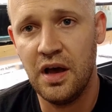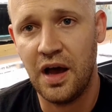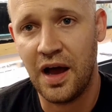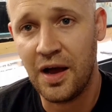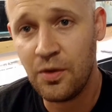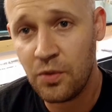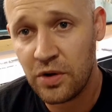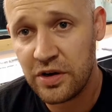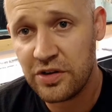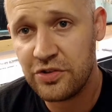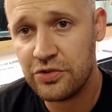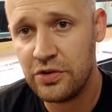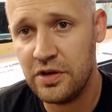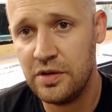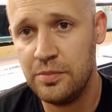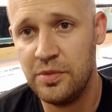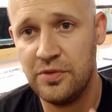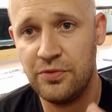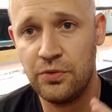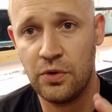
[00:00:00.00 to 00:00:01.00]
I want to treat
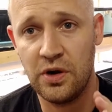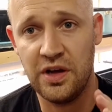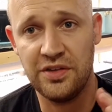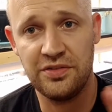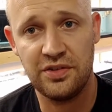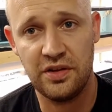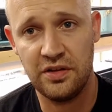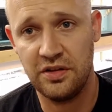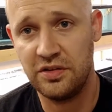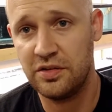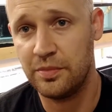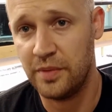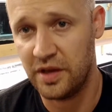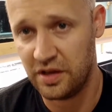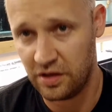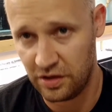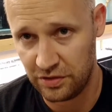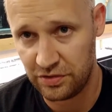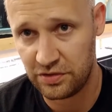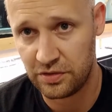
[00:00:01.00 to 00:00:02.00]
it before I send it to my
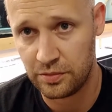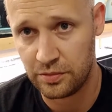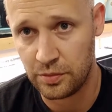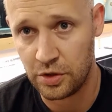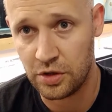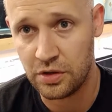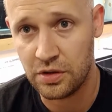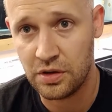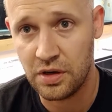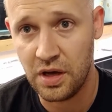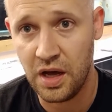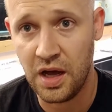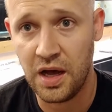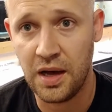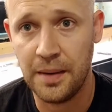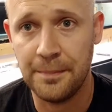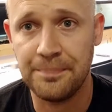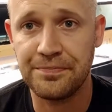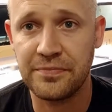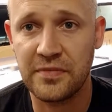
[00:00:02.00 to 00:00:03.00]
customer.
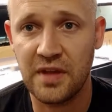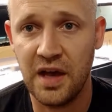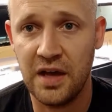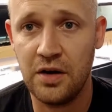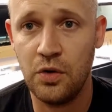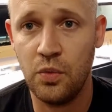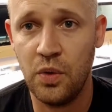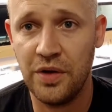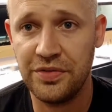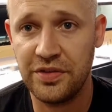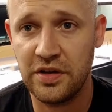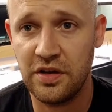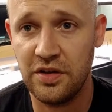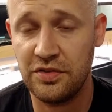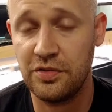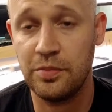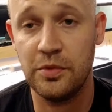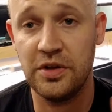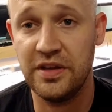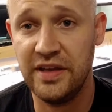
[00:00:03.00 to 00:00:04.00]
I don't want the
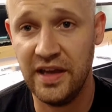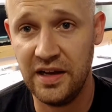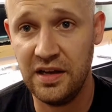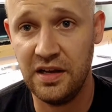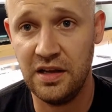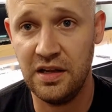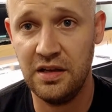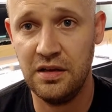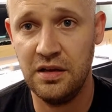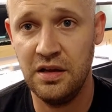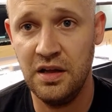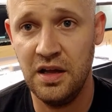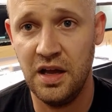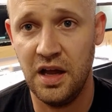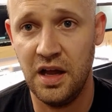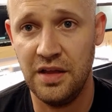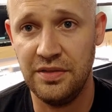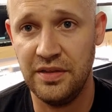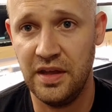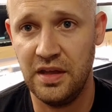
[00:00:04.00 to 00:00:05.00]
customer getting it
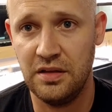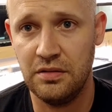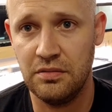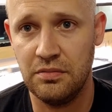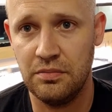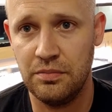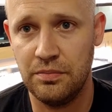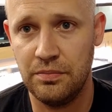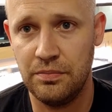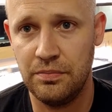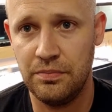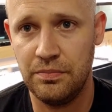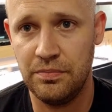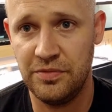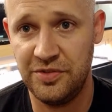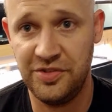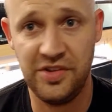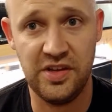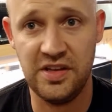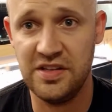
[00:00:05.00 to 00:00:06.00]
and then
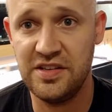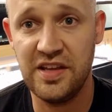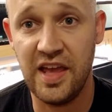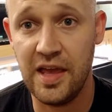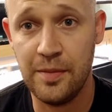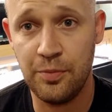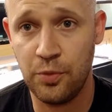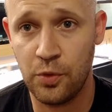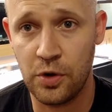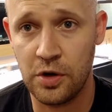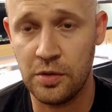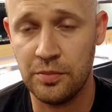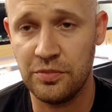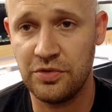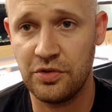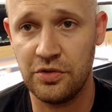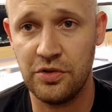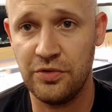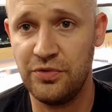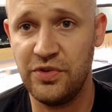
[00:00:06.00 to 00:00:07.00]
seeing
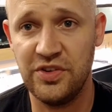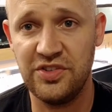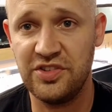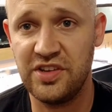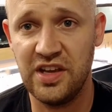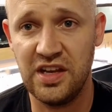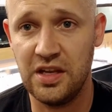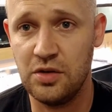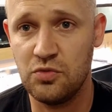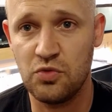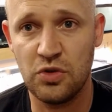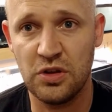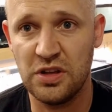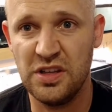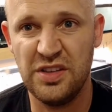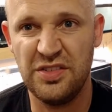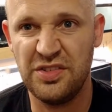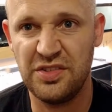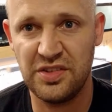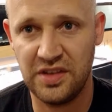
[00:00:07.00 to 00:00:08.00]
tapeworms, or the fish getting
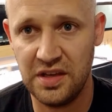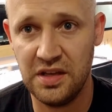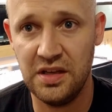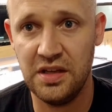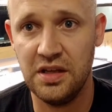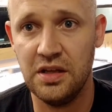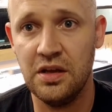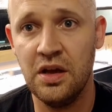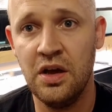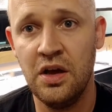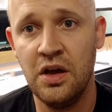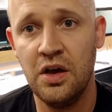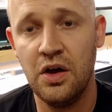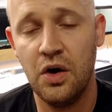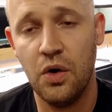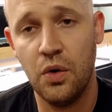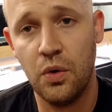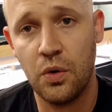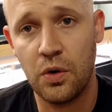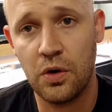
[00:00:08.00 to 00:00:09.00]
really skinny,
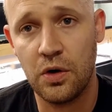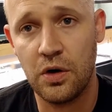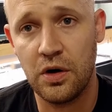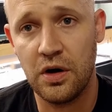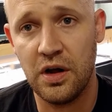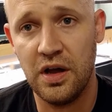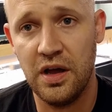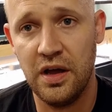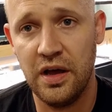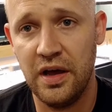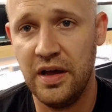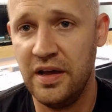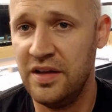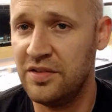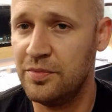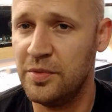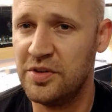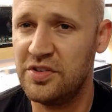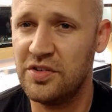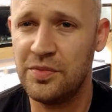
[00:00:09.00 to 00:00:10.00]
or
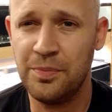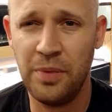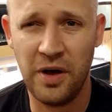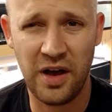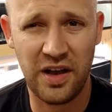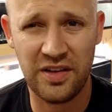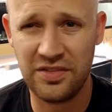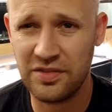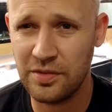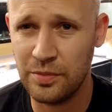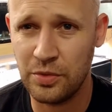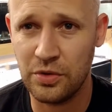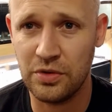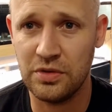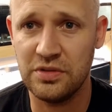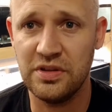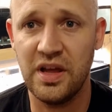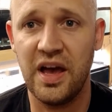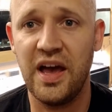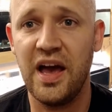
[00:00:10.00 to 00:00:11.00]
as much as
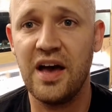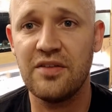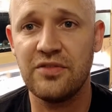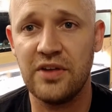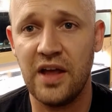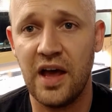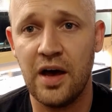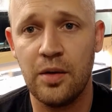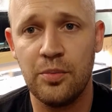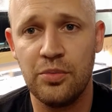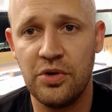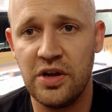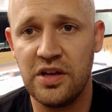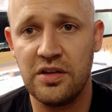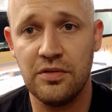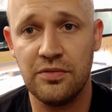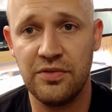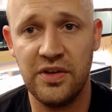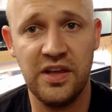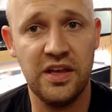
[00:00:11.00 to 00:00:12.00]
possible not have an outbreak
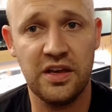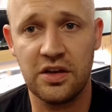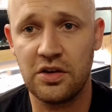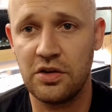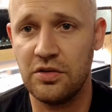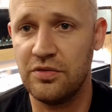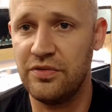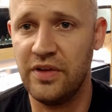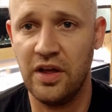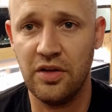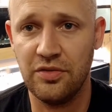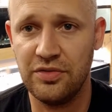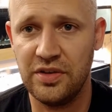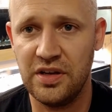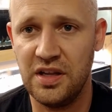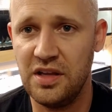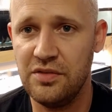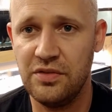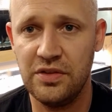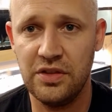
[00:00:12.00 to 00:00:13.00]
of ick or
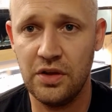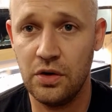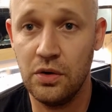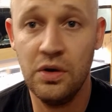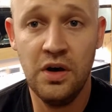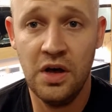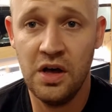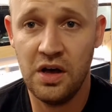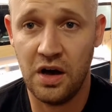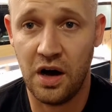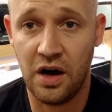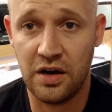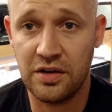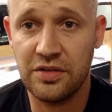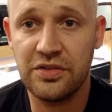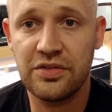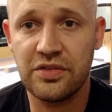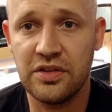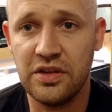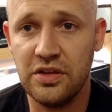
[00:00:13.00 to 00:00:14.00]
velvet, even though
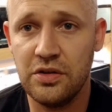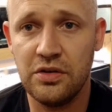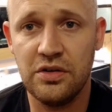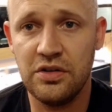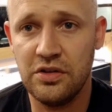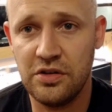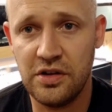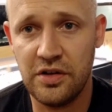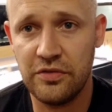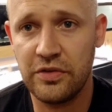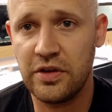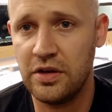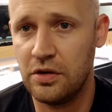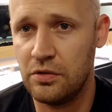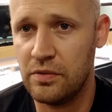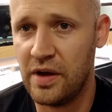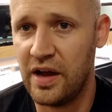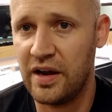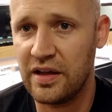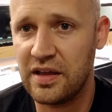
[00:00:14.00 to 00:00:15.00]
honestly you're never going to
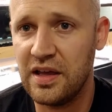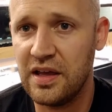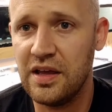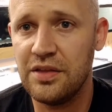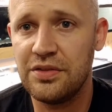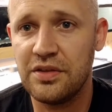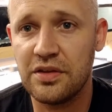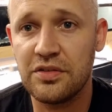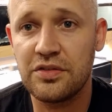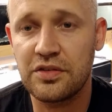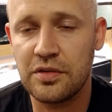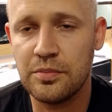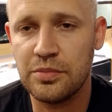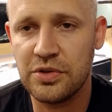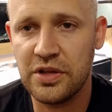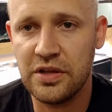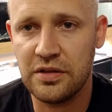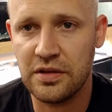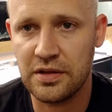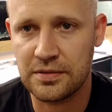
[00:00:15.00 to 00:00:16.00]
eradicate things
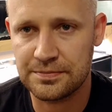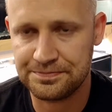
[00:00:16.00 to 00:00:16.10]
completely.